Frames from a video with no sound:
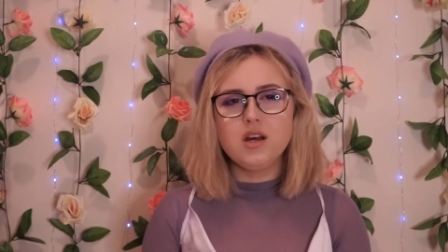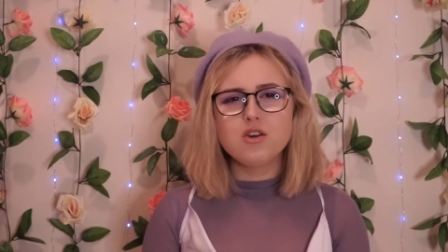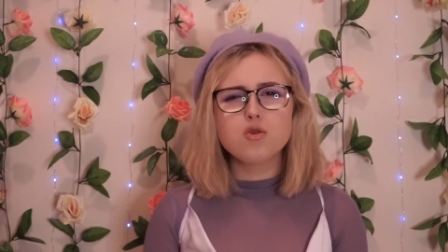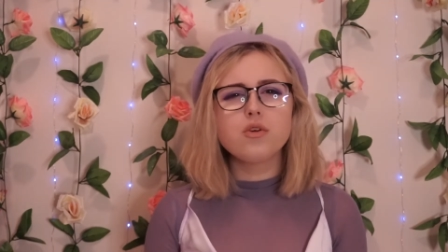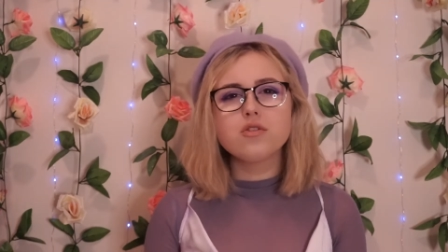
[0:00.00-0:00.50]

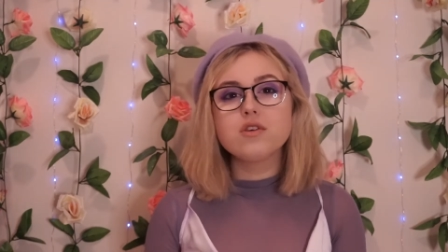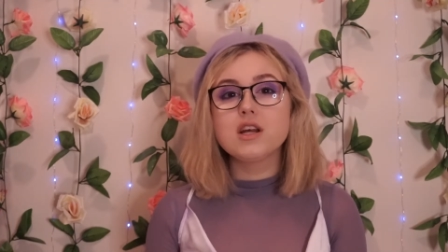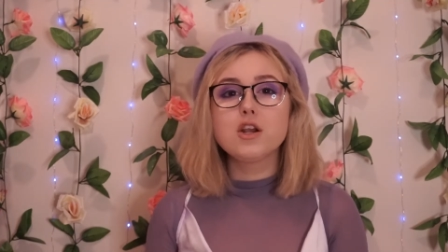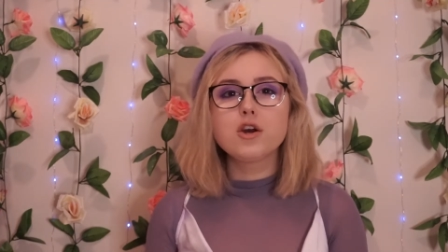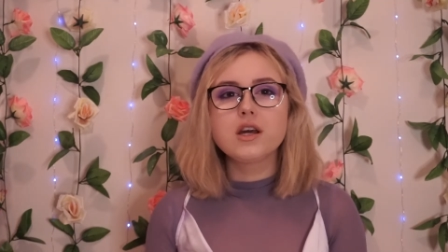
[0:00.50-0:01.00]
She wasn't really
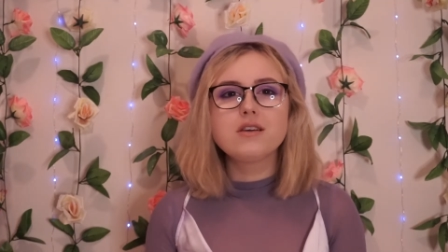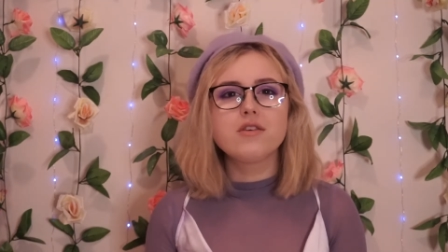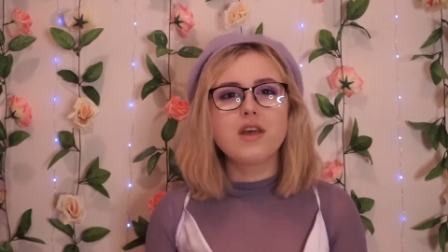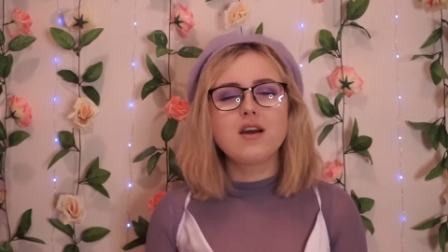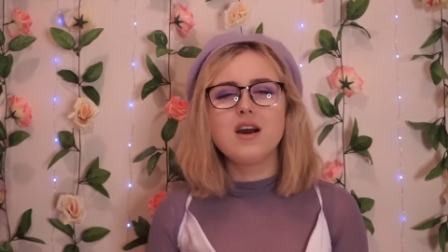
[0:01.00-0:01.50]
looking for
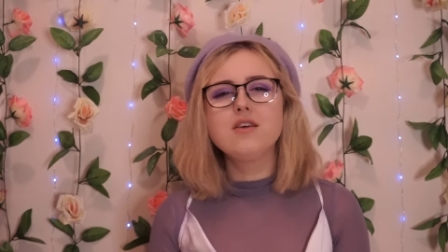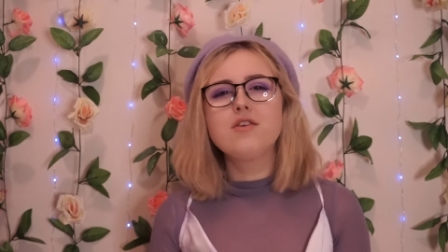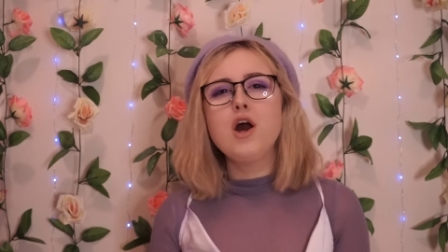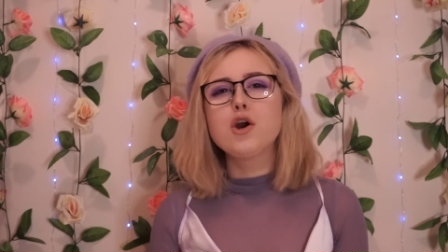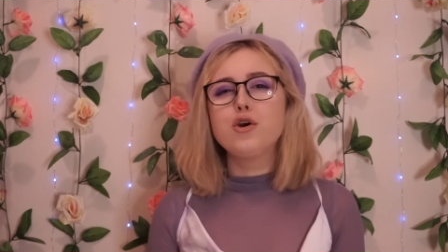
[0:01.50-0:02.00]
that kind of
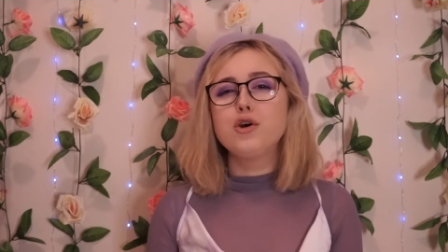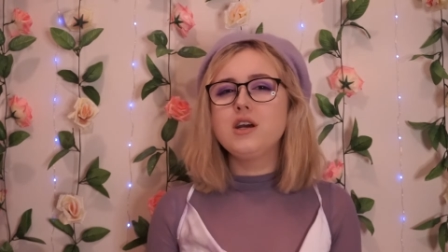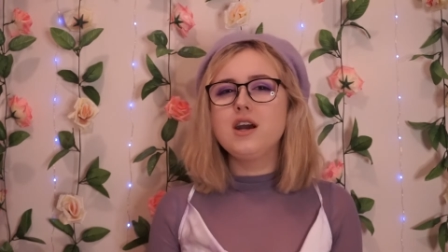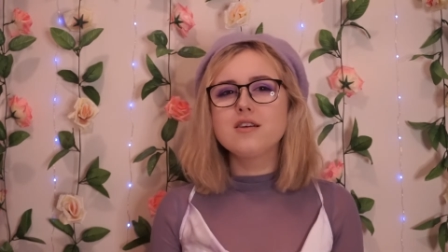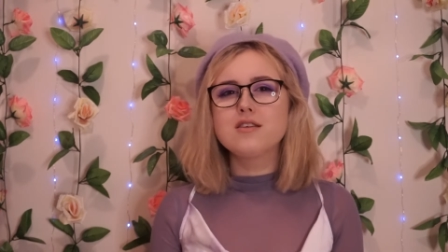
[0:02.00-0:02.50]

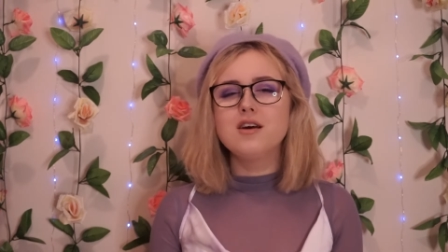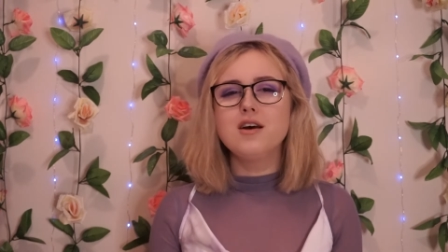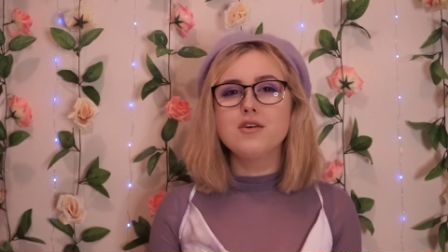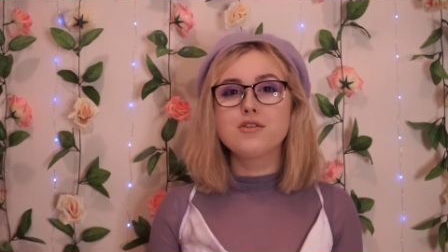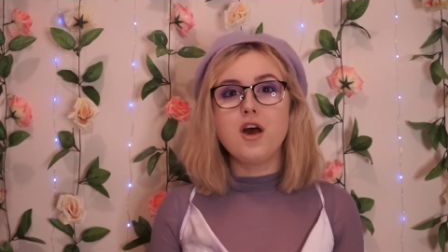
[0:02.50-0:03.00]

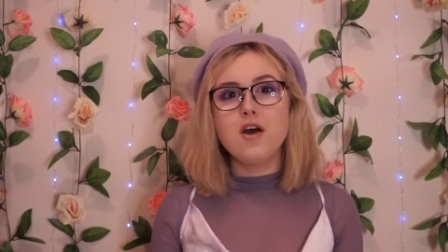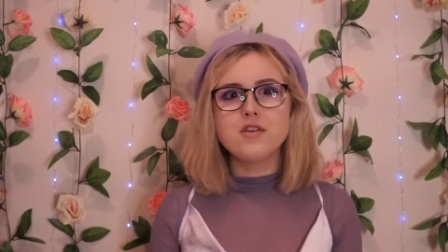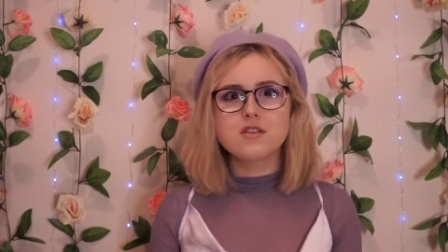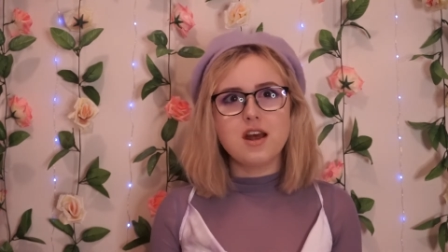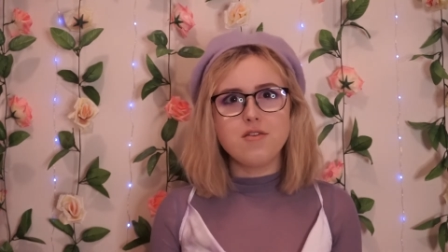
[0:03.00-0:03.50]
cookie-cutter,
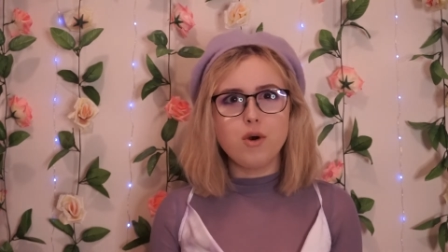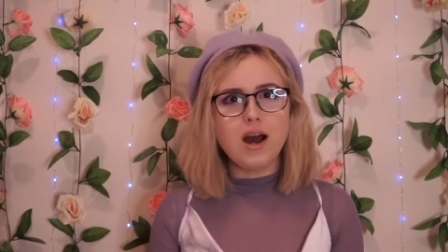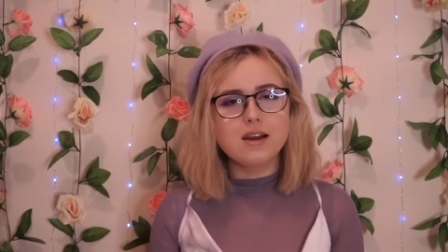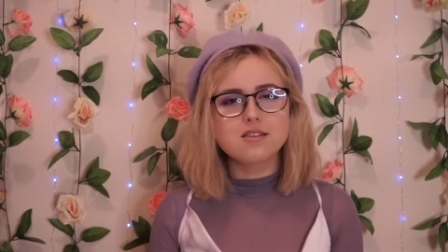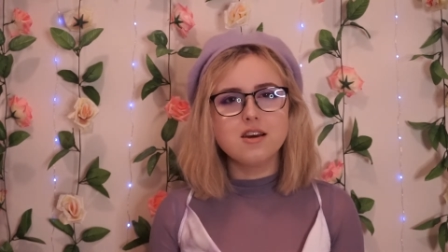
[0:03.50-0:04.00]
surface-level
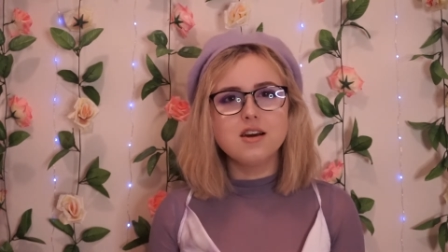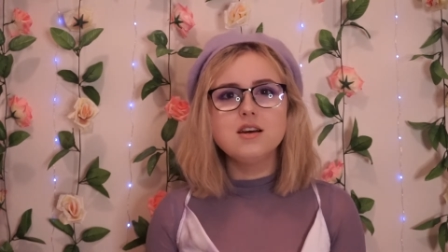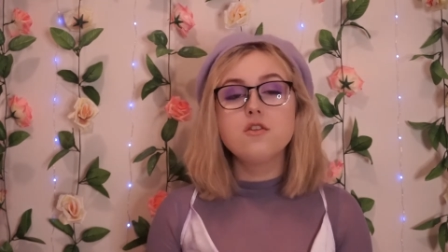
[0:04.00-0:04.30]
actor.